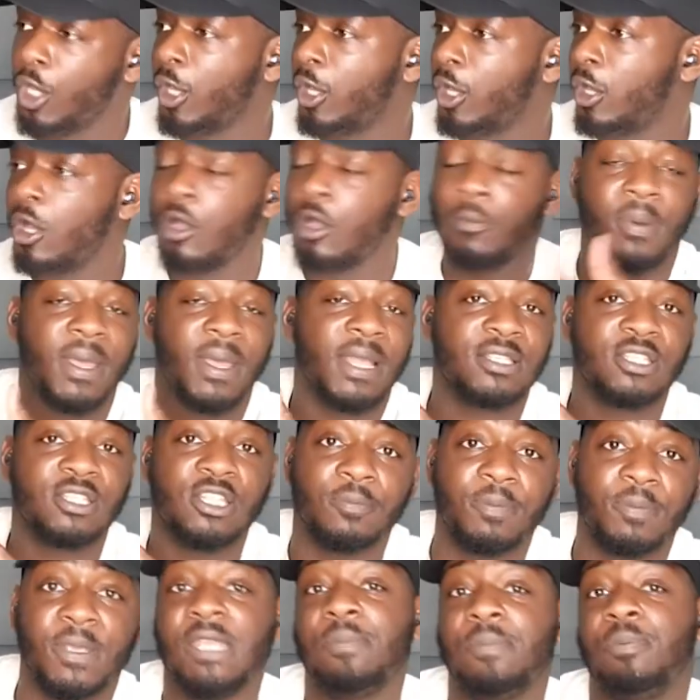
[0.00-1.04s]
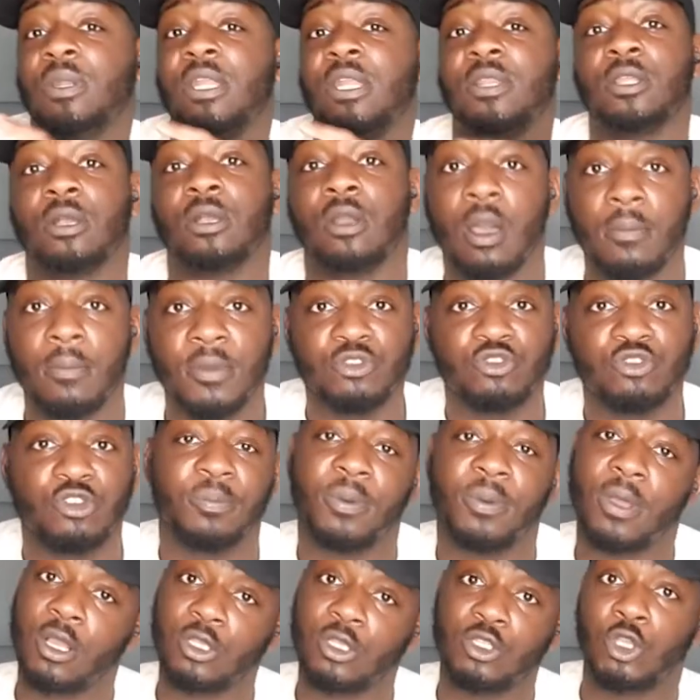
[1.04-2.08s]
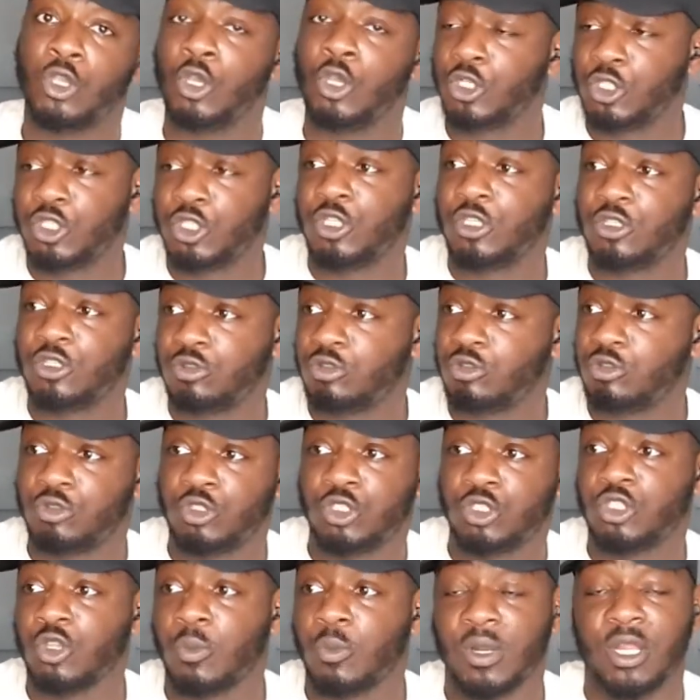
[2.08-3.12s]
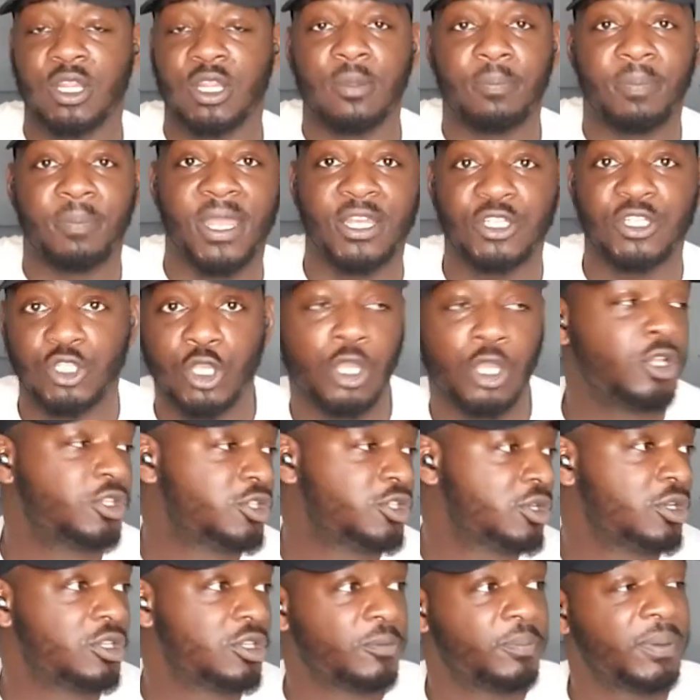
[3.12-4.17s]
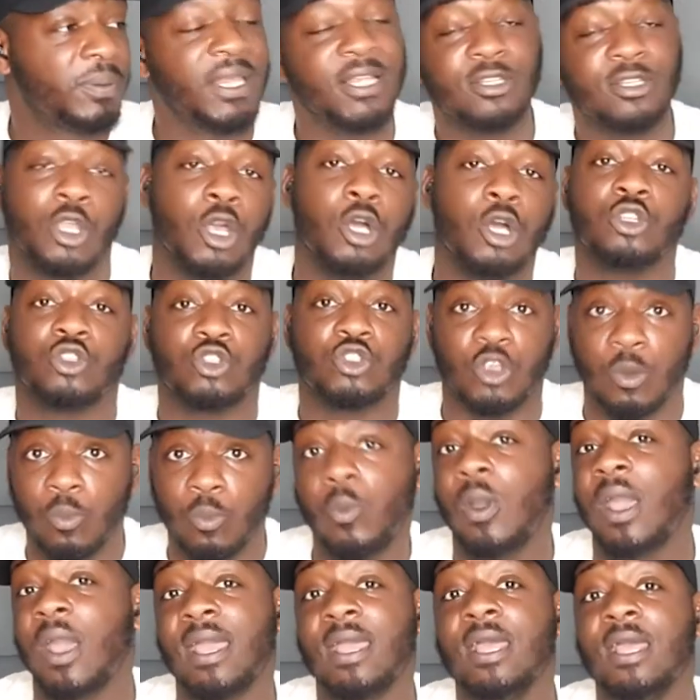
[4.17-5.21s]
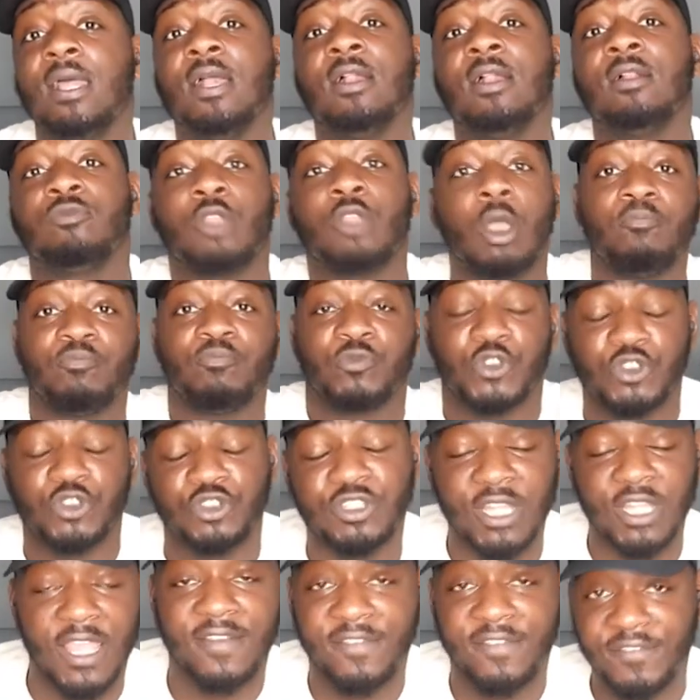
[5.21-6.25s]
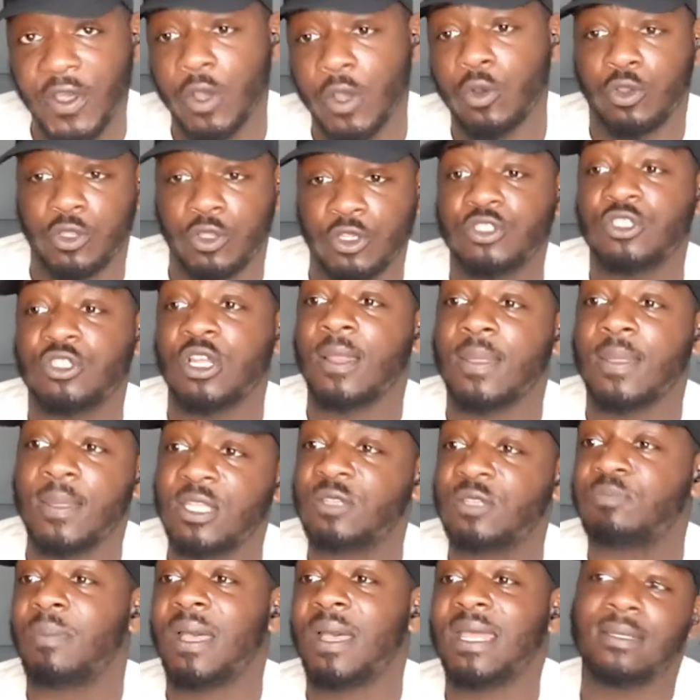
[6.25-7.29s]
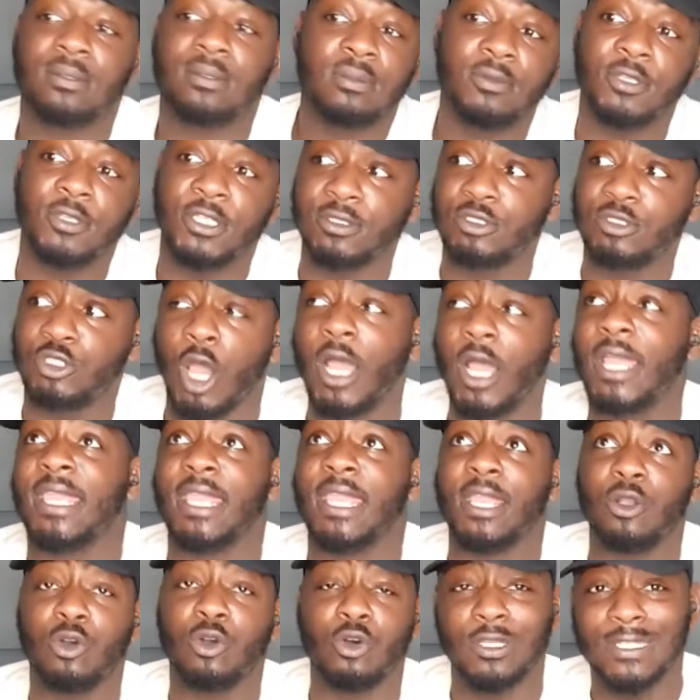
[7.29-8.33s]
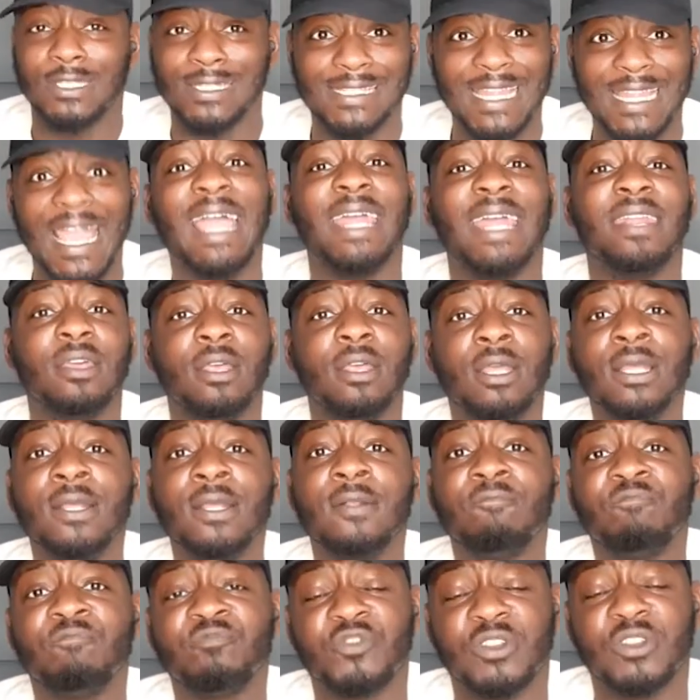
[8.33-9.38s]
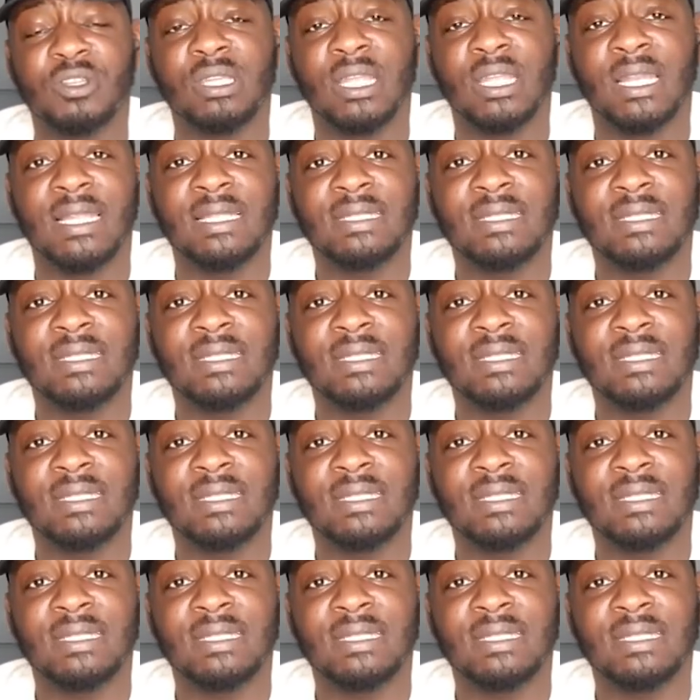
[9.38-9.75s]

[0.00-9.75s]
Cut back to the people in the commentary box. Cut to someone on the bench. Cut to other players. Cut somewhere. Don't just stay focused on this man dying or dead for nearly